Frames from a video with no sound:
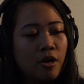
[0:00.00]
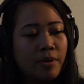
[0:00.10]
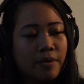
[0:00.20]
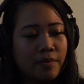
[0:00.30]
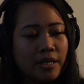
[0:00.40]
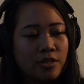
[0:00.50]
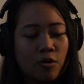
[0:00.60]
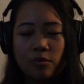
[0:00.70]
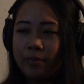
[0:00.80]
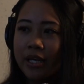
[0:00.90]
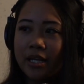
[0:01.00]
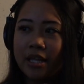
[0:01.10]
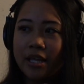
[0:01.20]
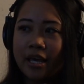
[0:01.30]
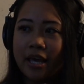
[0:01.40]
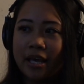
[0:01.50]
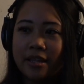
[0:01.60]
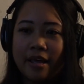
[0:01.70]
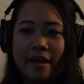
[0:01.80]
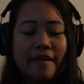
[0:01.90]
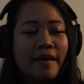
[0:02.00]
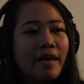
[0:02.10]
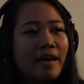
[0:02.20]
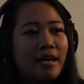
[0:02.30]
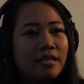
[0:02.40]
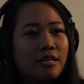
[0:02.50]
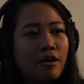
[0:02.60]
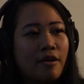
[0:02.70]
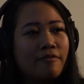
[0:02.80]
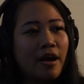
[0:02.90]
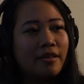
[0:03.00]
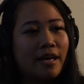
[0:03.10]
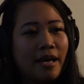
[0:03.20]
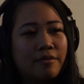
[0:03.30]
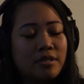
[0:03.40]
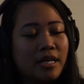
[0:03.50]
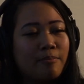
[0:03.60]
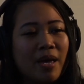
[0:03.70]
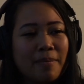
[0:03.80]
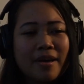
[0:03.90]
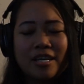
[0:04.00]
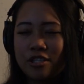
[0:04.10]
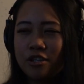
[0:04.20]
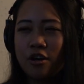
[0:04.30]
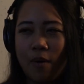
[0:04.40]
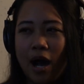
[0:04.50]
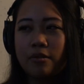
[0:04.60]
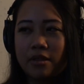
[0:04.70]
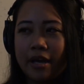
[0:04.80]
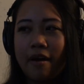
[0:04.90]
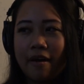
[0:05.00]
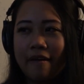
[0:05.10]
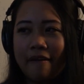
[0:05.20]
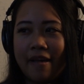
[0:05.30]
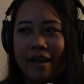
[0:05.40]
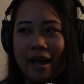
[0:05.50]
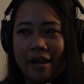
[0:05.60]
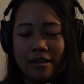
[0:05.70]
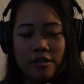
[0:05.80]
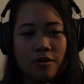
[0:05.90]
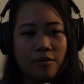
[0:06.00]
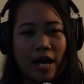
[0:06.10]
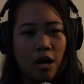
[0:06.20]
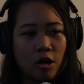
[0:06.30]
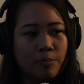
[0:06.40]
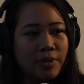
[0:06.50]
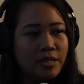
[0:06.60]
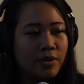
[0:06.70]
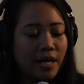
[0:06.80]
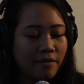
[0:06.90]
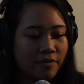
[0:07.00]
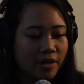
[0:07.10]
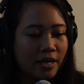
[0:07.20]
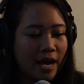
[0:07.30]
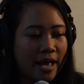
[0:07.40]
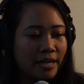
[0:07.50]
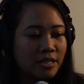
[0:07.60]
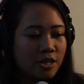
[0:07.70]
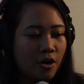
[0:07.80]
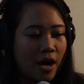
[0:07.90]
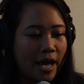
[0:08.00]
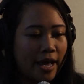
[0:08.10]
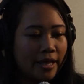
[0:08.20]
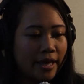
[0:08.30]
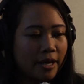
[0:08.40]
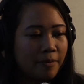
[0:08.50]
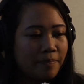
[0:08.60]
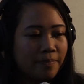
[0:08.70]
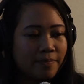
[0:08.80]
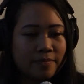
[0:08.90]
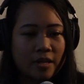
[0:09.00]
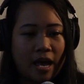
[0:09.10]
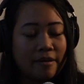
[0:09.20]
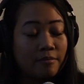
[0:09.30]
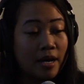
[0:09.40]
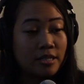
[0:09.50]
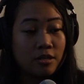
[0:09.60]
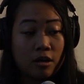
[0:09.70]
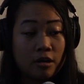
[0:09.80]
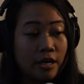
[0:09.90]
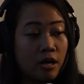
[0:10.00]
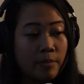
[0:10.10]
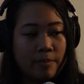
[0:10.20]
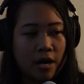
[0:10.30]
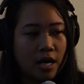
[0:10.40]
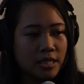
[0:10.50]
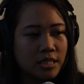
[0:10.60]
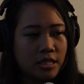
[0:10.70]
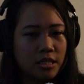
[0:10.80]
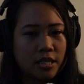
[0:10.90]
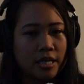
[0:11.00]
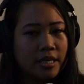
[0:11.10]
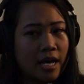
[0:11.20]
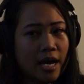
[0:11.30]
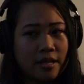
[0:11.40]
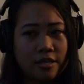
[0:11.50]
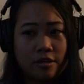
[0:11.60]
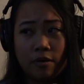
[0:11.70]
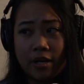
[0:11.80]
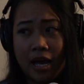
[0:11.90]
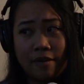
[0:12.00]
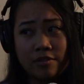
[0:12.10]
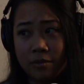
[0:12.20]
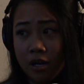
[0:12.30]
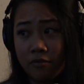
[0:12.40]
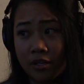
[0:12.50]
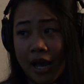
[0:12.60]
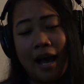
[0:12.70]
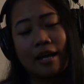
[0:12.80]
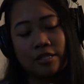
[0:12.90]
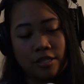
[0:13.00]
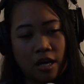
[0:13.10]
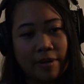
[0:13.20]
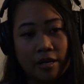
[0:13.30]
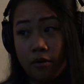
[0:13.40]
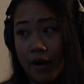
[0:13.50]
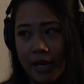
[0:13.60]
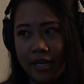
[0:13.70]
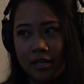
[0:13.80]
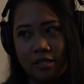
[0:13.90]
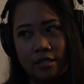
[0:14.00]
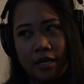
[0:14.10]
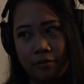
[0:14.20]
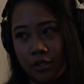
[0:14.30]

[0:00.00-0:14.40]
nobody really told me anything. And then I was like, maybe I should go out there and go help and whatever. And so I call my boss, and he's like, yeah, like you already have some coverage. I had a sub in already because it